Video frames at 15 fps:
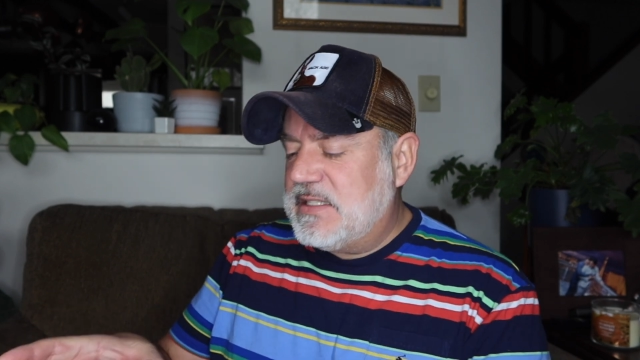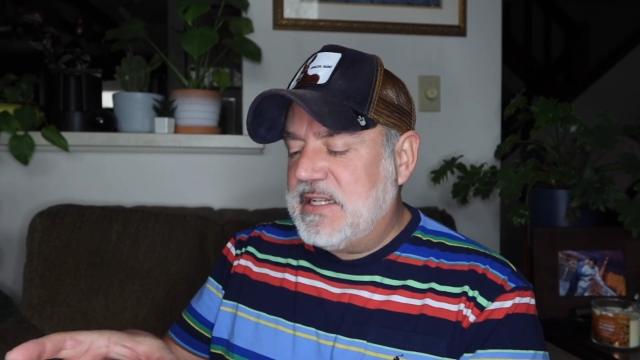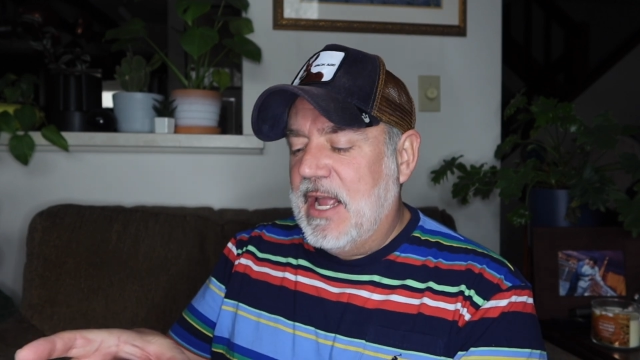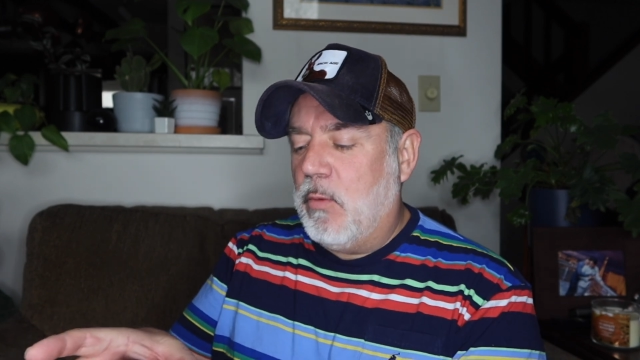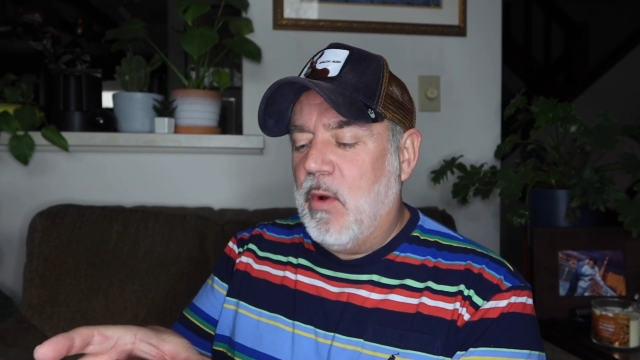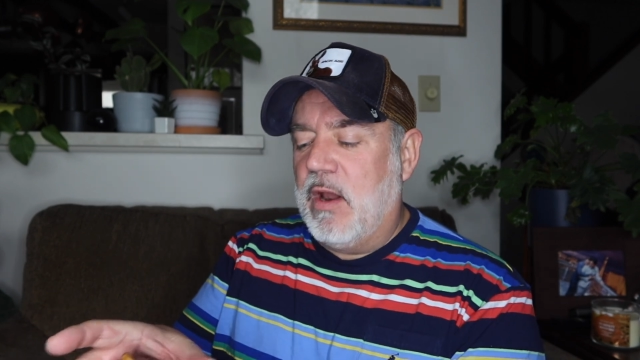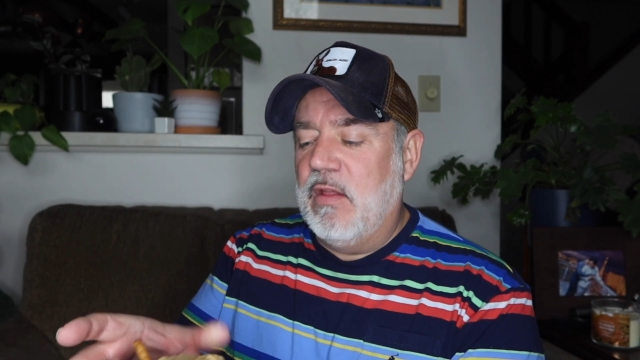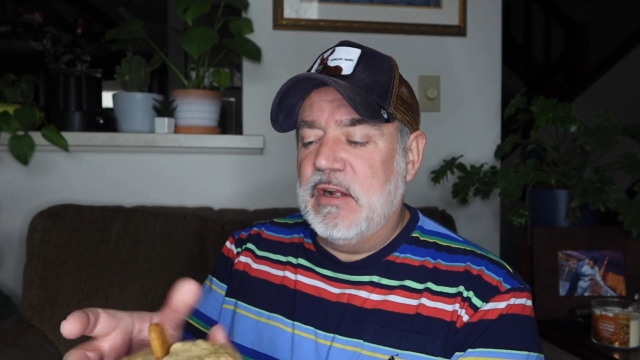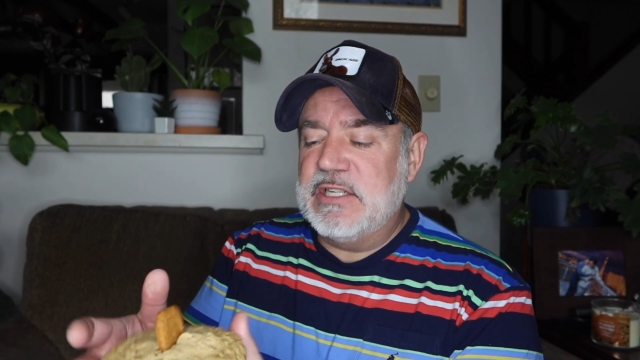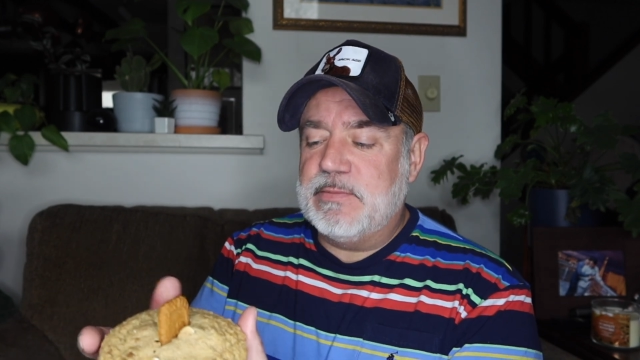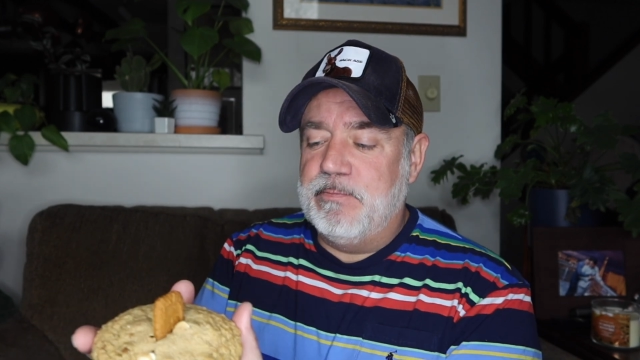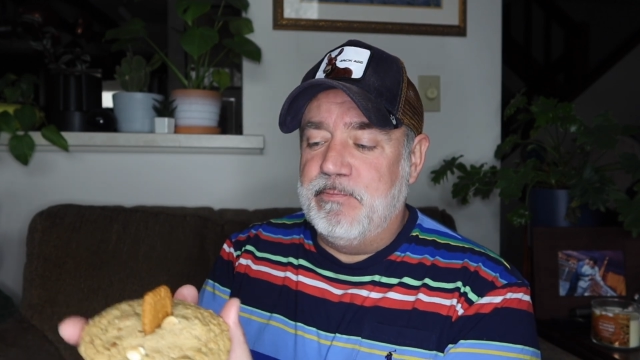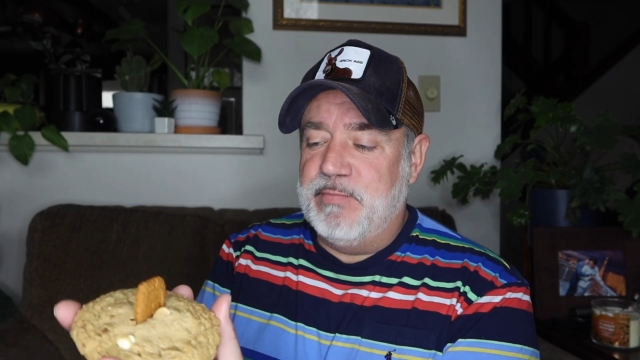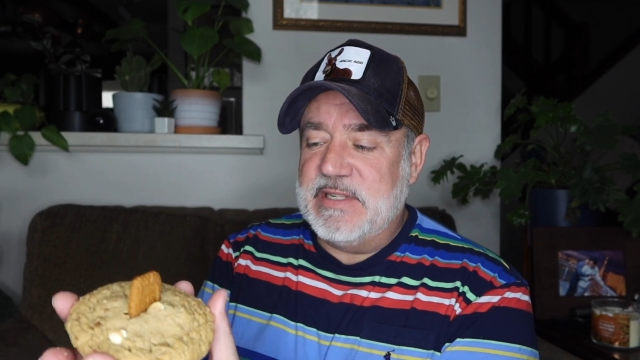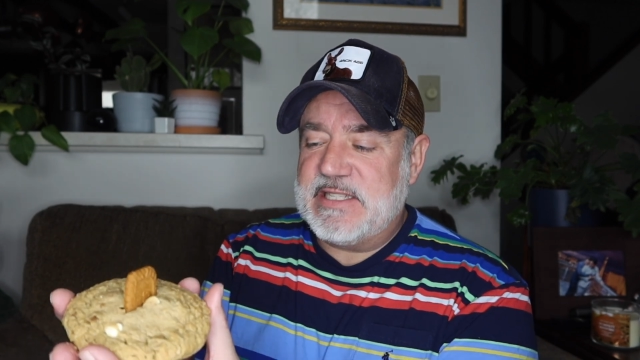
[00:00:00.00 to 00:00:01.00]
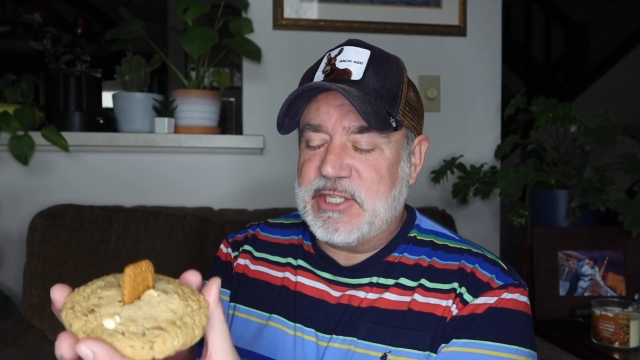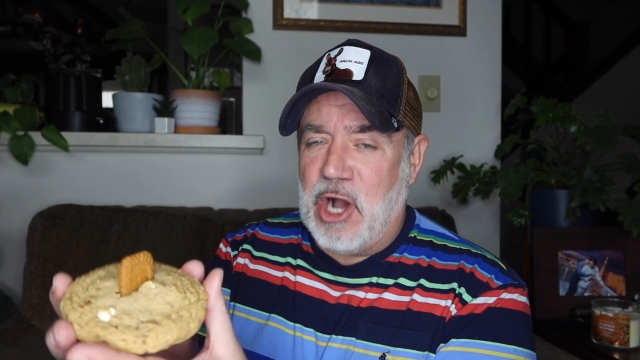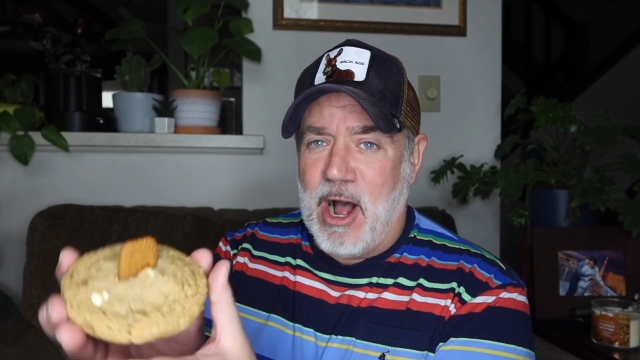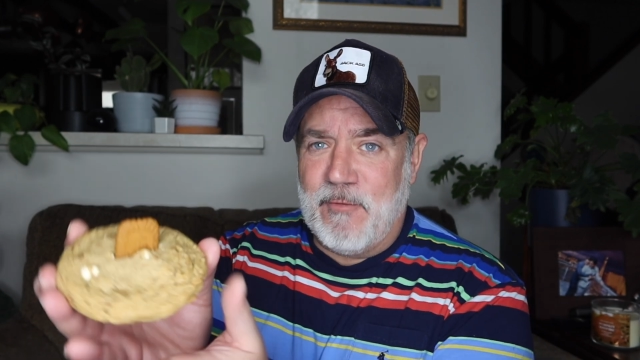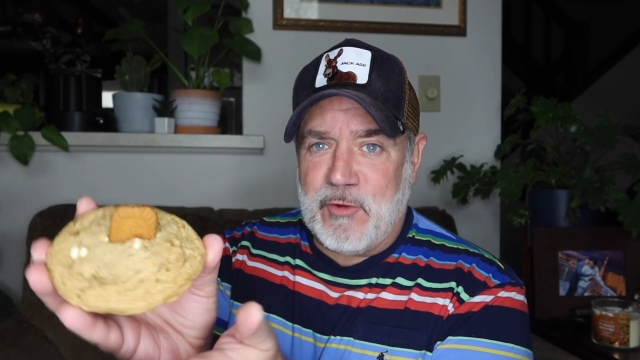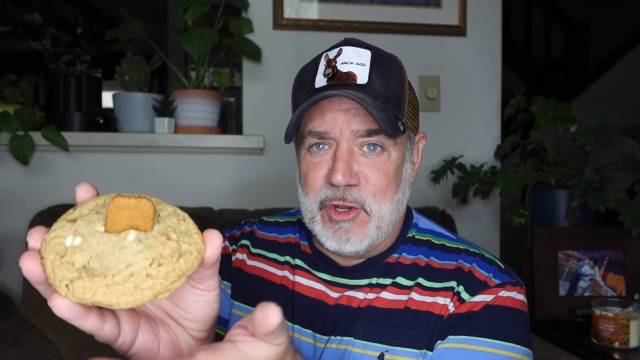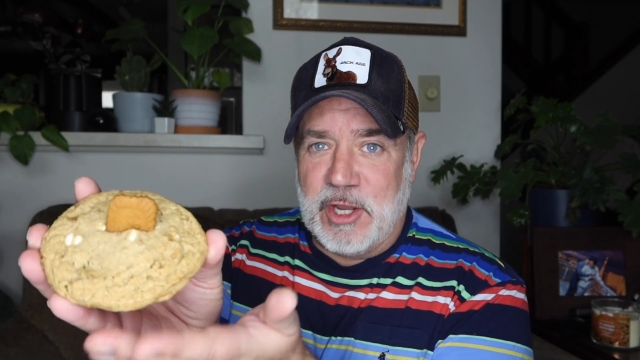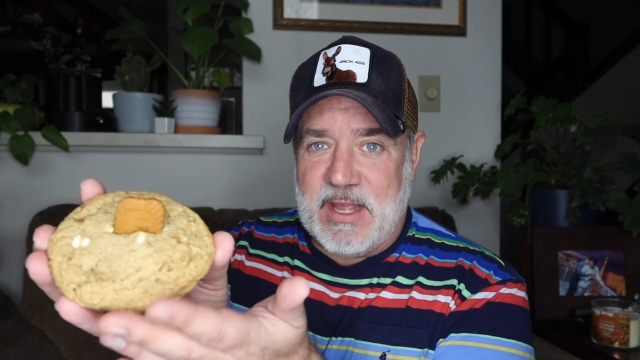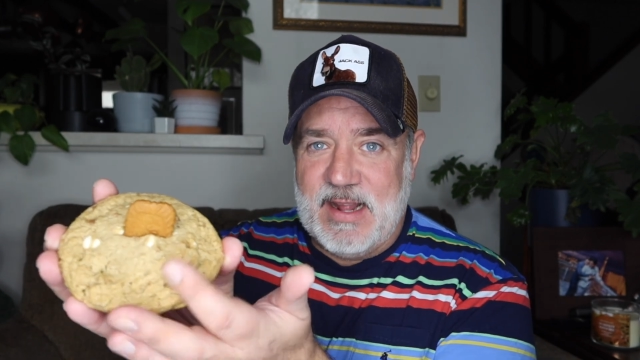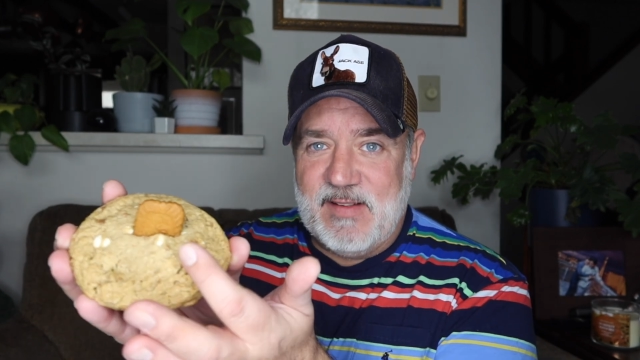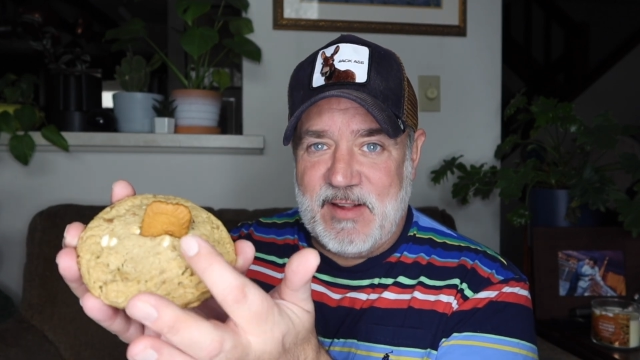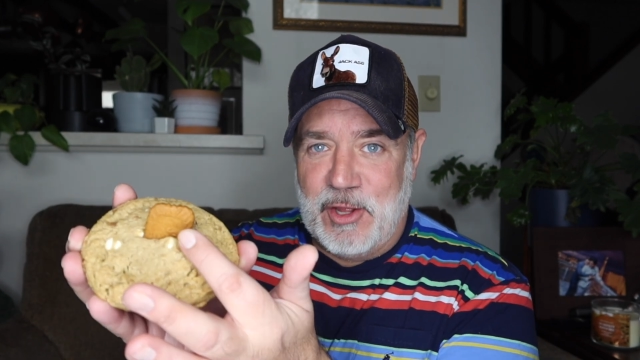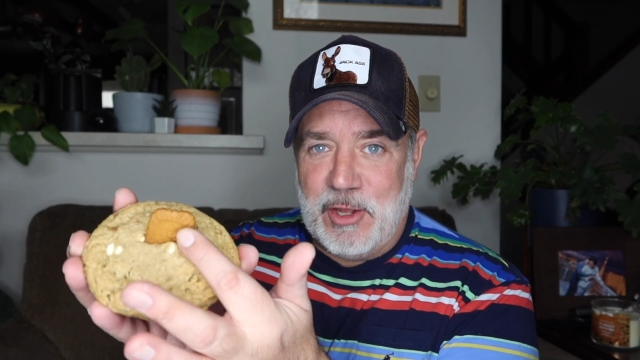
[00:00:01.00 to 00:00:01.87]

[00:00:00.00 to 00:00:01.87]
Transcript: is like one of those Biscoff cookies that